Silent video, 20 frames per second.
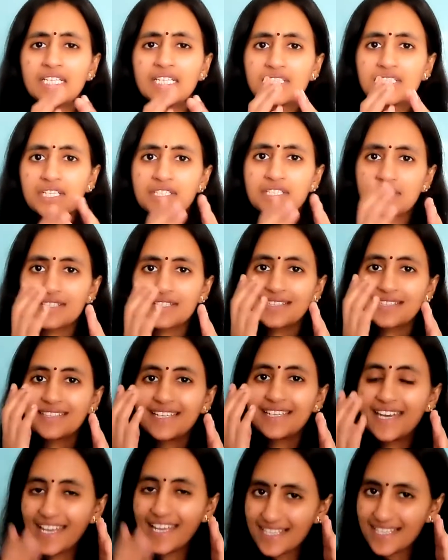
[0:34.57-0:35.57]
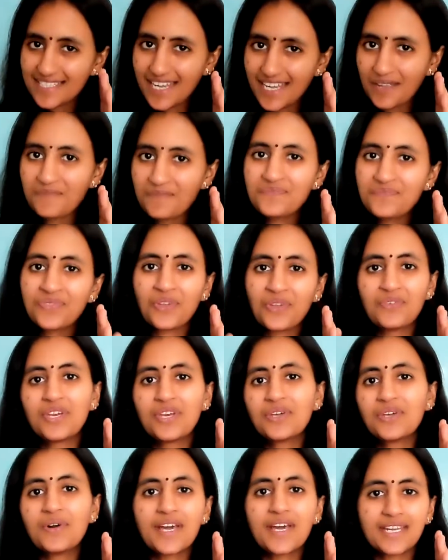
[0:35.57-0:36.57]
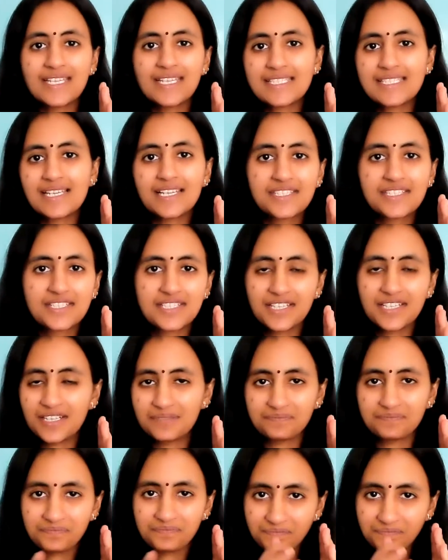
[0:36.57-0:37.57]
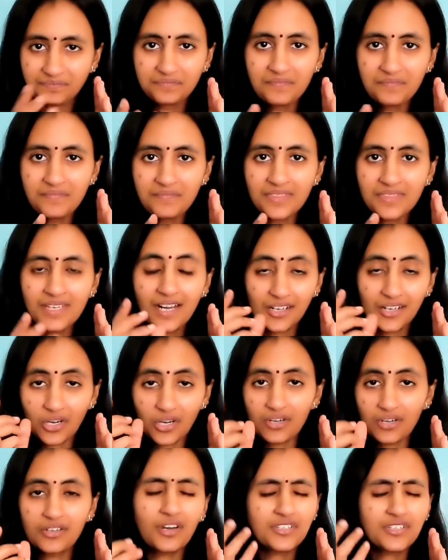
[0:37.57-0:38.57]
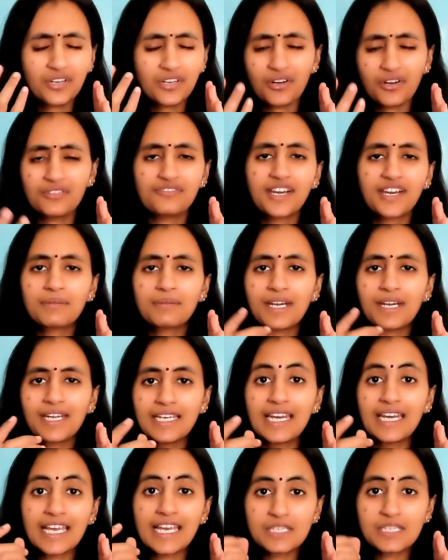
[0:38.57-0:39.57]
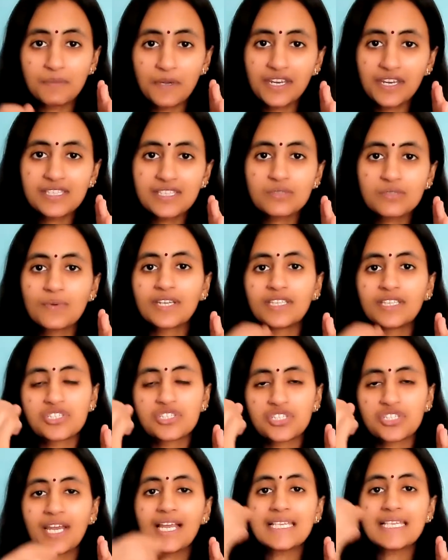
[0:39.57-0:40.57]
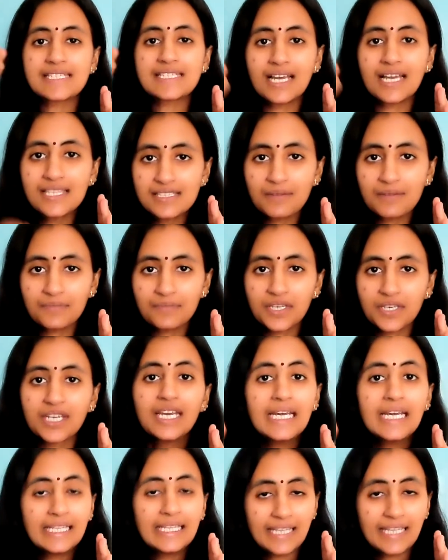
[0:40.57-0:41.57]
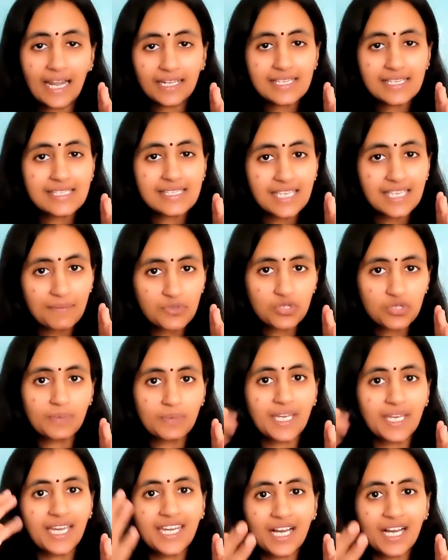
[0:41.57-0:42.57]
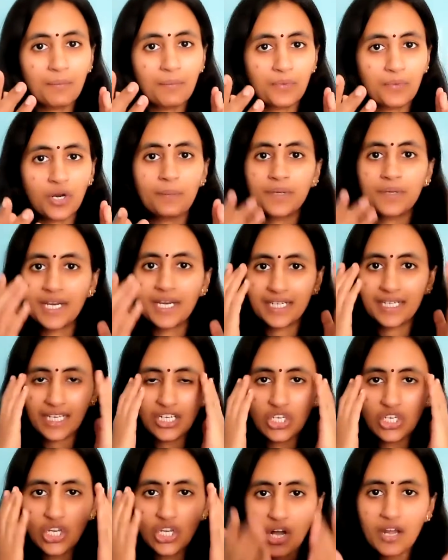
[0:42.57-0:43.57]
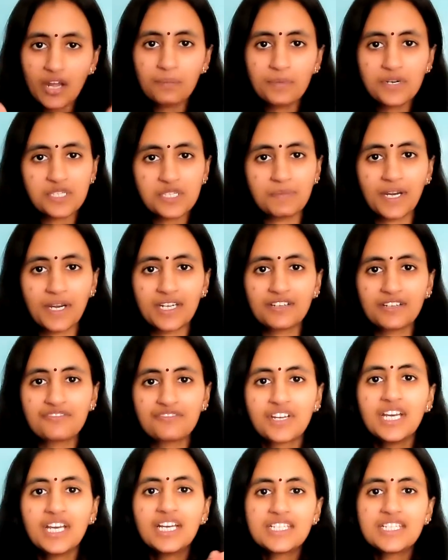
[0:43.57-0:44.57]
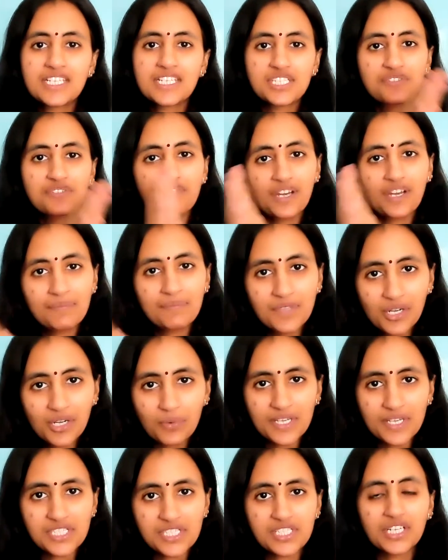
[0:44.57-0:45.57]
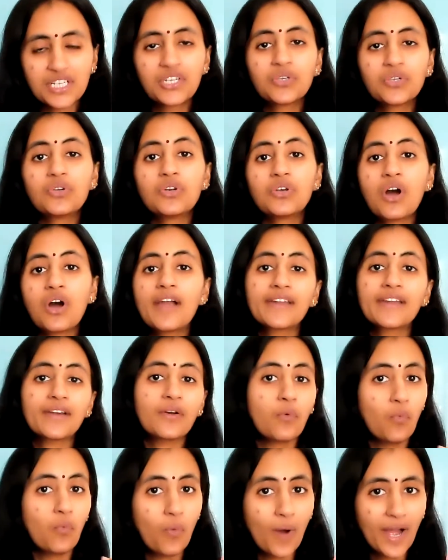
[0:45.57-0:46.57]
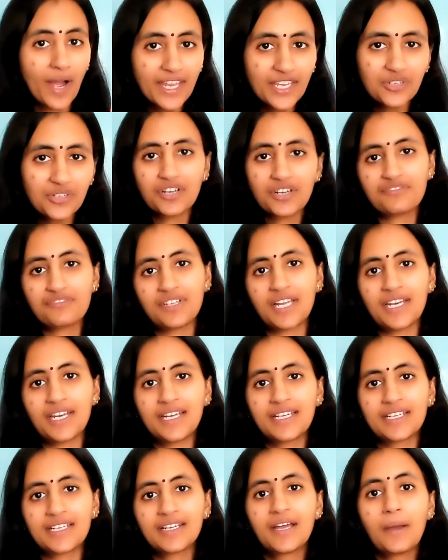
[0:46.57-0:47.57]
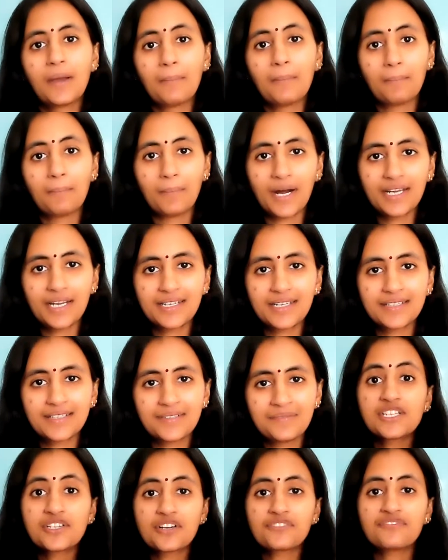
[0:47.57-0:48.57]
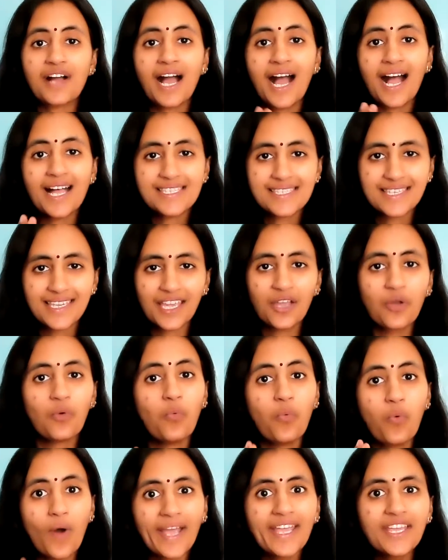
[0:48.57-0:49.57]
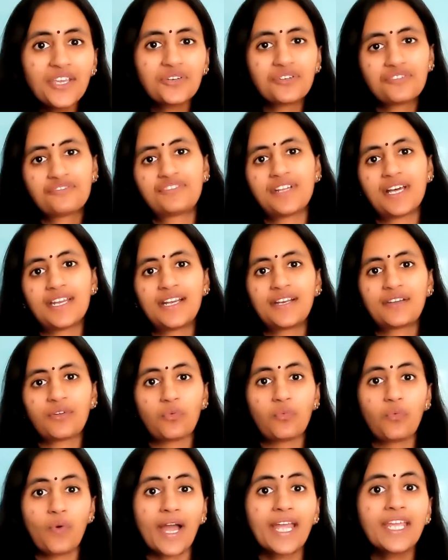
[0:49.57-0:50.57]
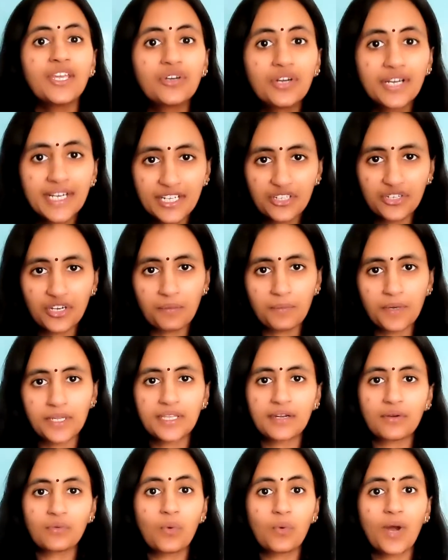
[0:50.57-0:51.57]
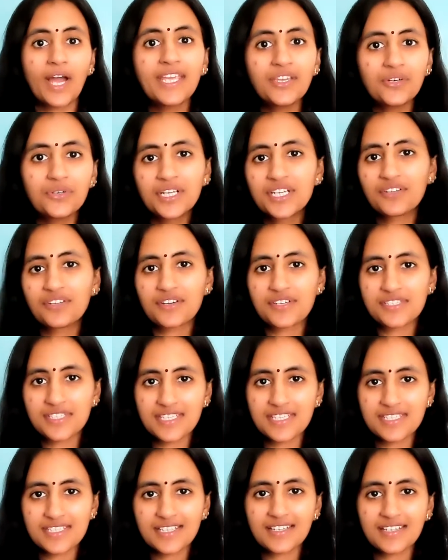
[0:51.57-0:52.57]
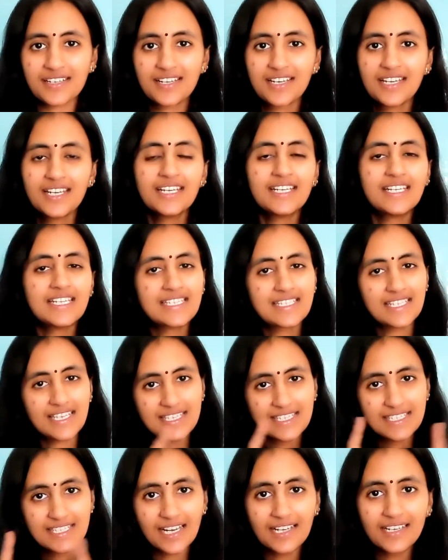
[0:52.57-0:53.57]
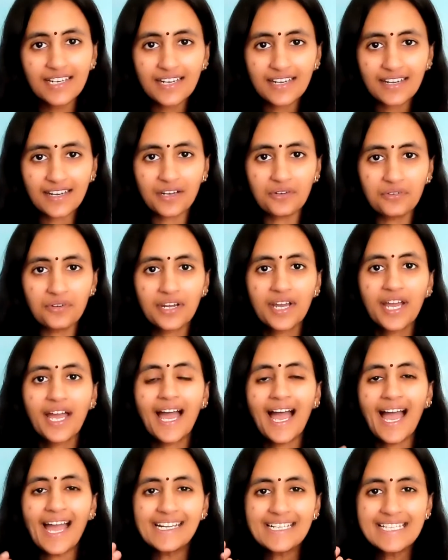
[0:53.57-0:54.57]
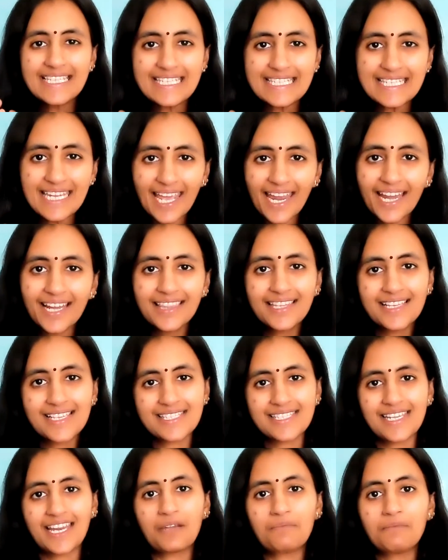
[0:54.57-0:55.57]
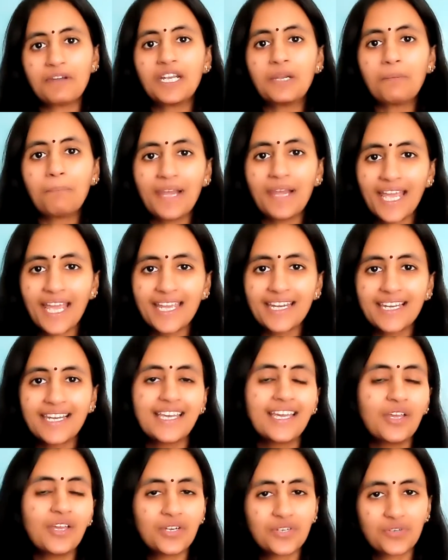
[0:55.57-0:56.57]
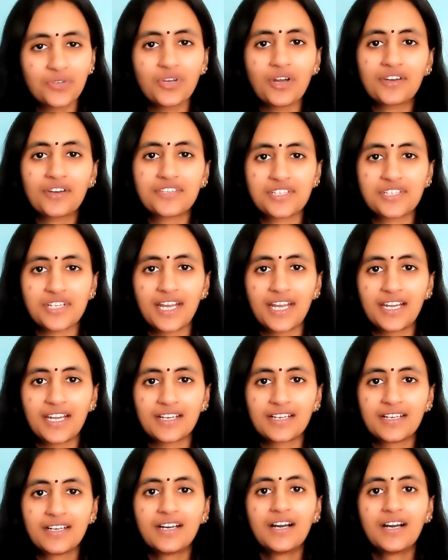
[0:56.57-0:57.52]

Just the next time when you are in such not a conflict, but in an experience where the child has done something that seems to be inappropriate in your perspective, just flip the question to not why you have done it, but instead of asking why you have done it, why you hit your brother, why you hit your sister, just turn it around and state the statement plainly to your child.